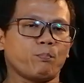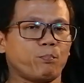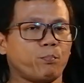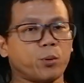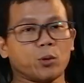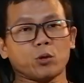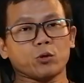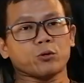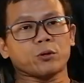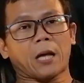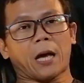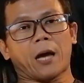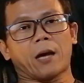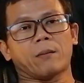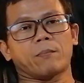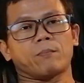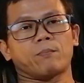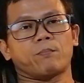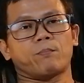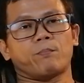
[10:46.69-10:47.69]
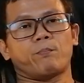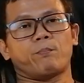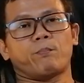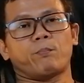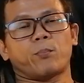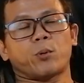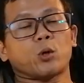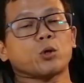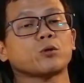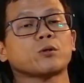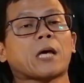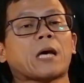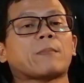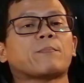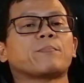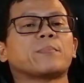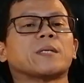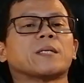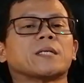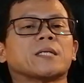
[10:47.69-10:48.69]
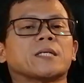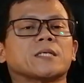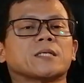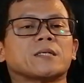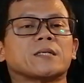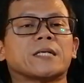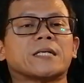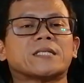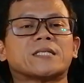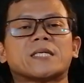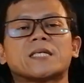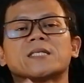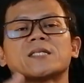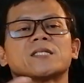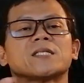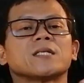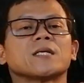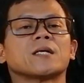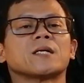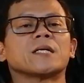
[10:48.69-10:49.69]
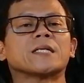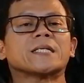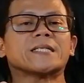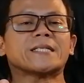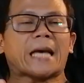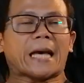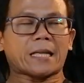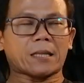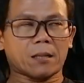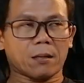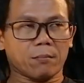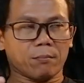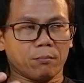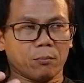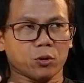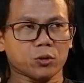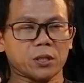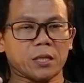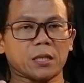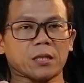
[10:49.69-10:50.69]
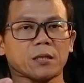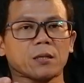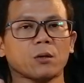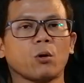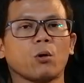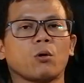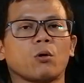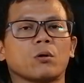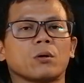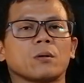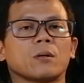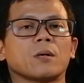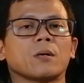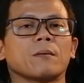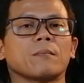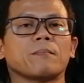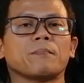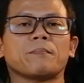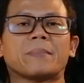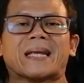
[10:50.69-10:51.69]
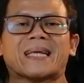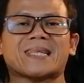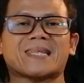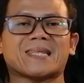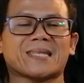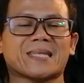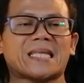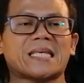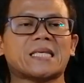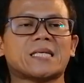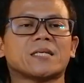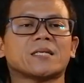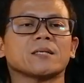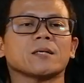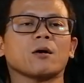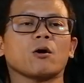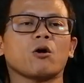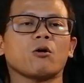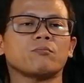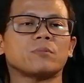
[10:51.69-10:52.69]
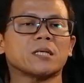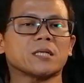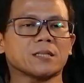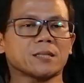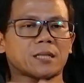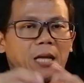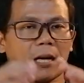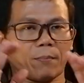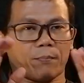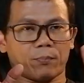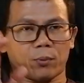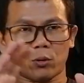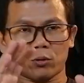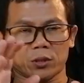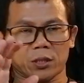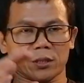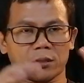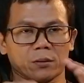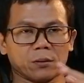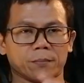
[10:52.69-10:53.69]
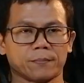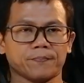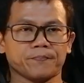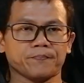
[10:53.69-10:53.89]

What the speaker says: Prototype Prototyping is an essential yet most ignored practice of the startup process.